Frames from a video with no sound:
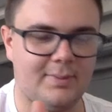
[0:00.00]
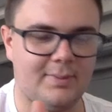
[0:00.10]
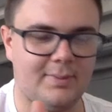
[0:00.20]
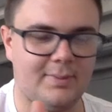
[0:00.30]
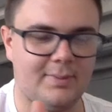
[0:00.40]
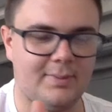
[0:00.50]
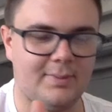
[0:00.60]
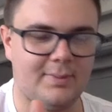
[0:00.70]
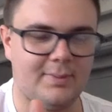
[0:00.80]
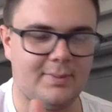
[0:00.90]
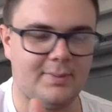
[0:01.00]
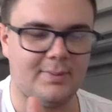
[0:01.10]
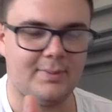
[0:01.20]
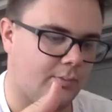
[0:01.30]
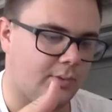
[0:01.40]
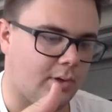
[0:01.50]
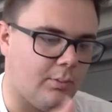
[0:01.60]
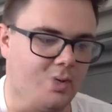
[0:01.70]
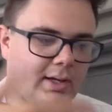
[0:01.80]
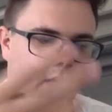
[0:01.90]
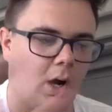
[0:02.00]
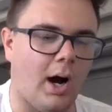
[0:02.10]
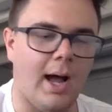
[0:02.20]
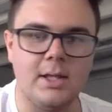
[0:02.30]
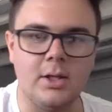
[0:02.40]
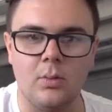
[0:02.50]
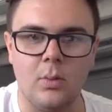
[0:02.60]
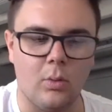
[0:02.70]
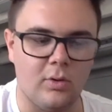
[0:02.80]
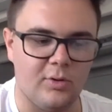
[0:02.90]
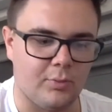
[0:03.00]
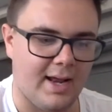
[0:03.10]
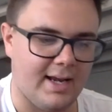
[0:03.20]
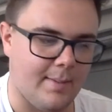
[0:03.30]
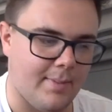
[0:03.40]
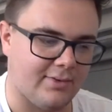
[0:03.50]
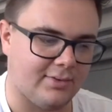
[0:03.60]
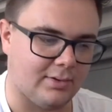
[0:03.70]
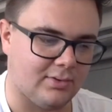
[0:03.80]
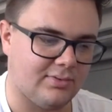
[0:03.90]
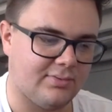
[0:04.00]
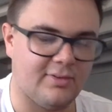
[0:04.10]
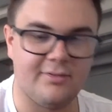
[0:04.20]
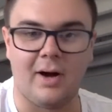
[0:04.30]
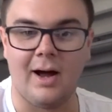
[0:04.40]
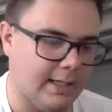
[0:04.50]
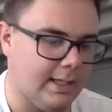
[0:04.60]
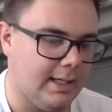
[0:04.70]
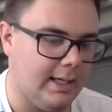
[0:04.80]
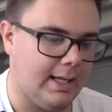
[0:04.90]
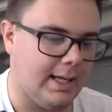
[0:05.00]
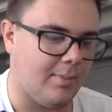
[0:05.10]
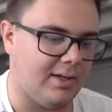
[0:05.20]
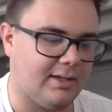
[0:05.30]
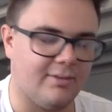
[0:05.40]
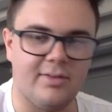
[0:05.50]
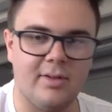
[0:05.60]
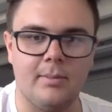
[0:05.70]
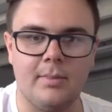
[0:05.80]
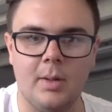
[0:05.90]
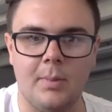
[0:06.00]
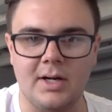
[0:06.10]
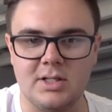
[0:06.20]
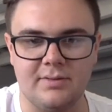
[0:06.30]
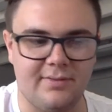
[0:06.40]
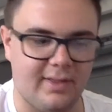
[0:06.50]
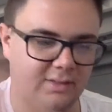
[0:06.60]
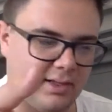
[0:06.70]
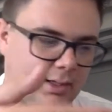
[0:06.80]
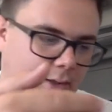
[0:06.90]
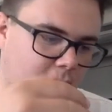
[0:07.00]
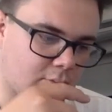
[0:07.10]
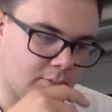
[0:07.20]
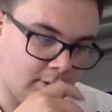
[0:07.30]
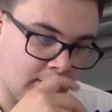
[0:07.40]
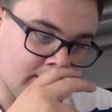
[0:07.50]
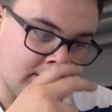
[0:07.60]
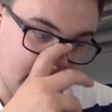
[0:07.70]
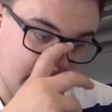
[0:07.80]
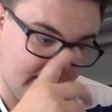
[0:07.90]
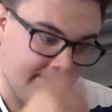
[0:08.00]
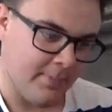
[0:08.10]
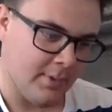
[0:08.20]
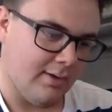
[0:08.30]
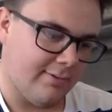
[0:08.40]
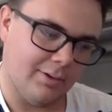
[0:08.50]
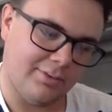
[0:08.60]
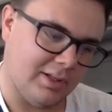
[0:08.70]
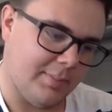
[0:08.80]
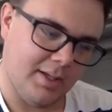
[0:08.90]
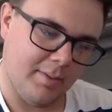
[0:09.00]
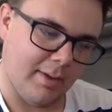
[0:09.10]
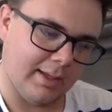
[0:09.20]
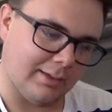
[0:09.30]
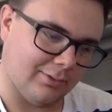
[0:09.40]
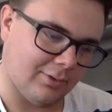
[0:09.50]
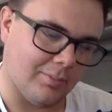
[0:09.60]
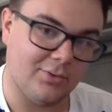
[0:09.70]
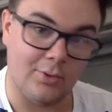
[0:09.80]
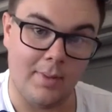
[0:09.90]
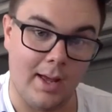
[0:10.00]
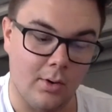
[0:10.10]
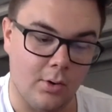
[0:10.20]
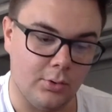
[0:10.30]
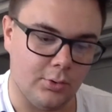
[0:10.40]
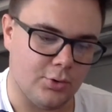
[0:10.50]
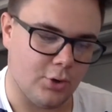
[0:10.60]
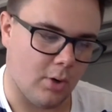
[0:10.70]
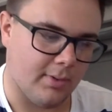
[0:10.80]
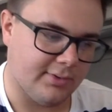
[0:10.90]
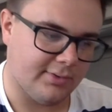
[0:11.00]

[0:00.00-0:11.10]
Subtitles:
so, we're going to hire you all as brand ambassadors for $5 a year. And we give them a bunch of things they can do. Get out there. Firstly, you better be making an Instagram story about how cool your new job is.